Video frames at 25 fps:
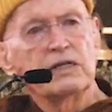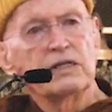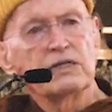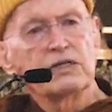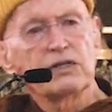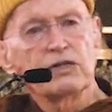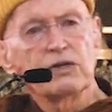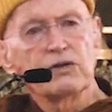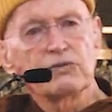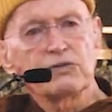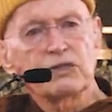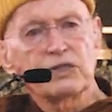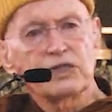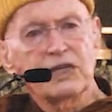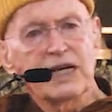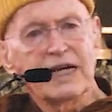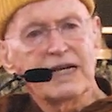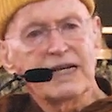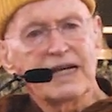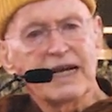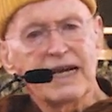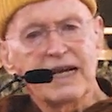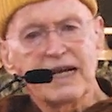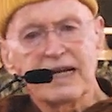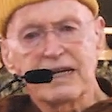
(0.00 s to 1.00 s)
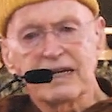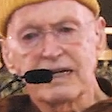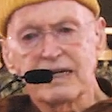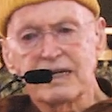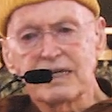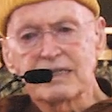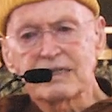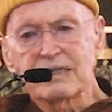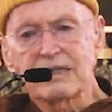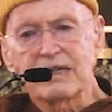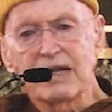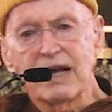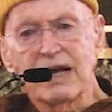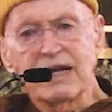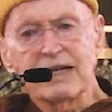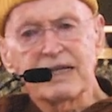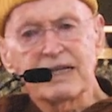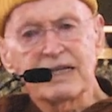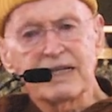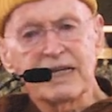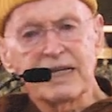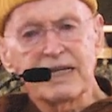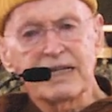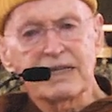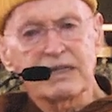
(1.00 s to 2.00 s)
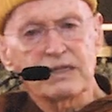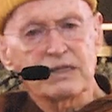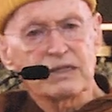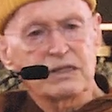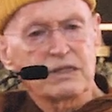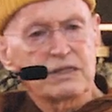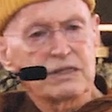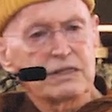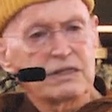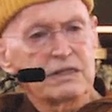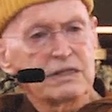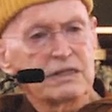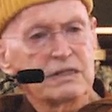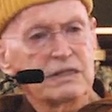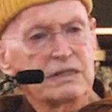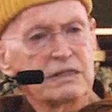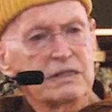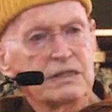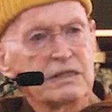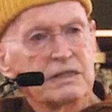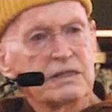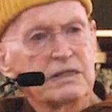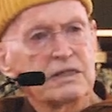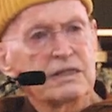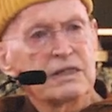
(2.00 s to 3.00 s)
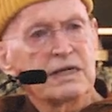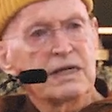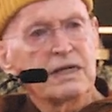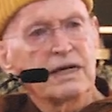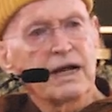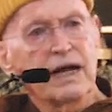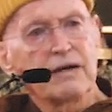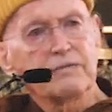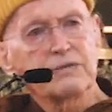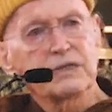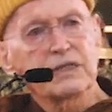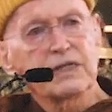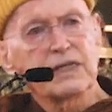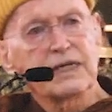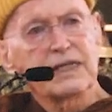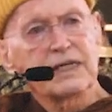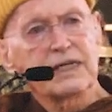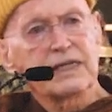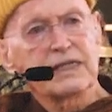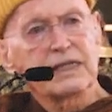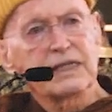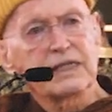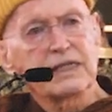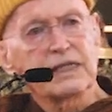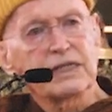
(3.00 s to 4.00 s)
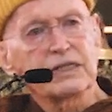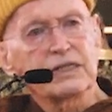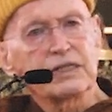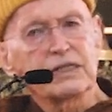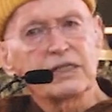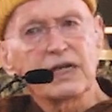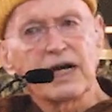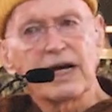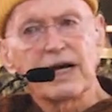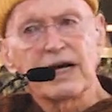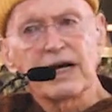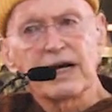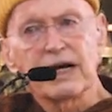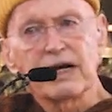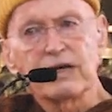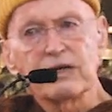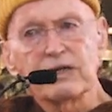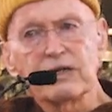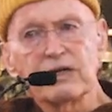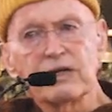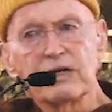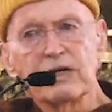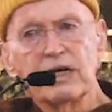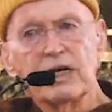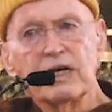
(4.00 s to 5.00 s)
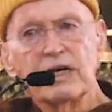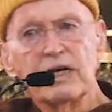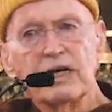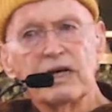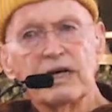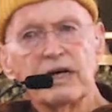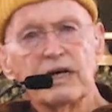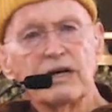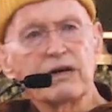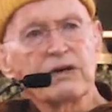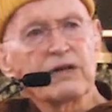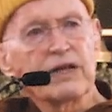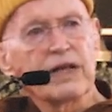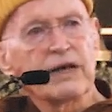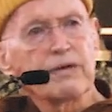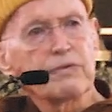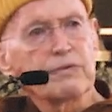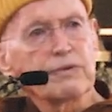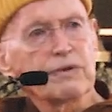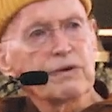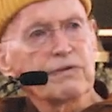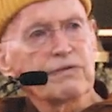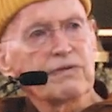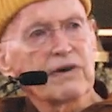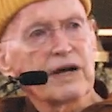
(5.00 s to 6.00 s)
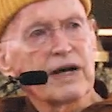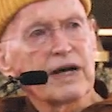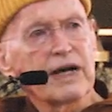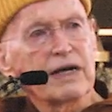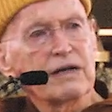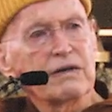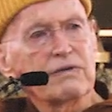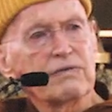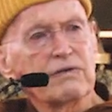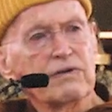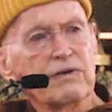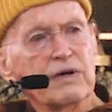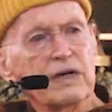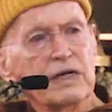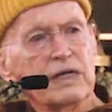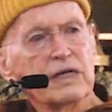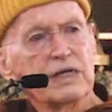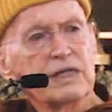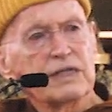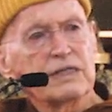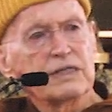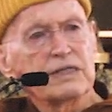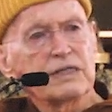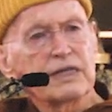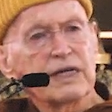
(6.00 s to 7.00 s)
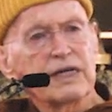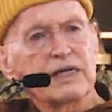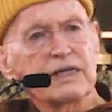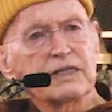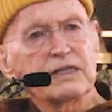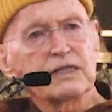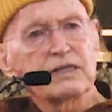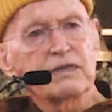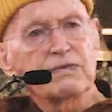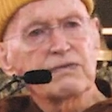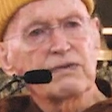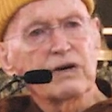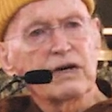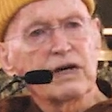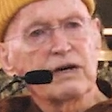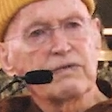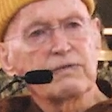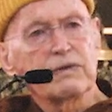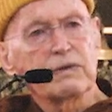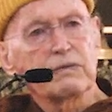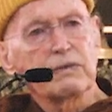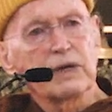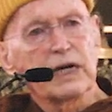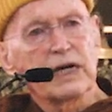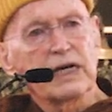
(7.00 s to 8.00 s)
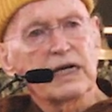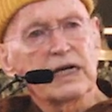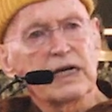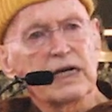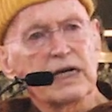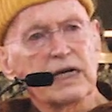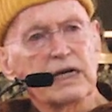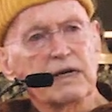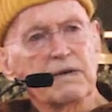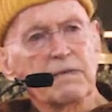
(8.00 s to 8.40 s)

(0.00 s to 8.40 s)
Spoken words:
So sitting is like this. I'm sitting in a chair. Here they provide seats for everybody.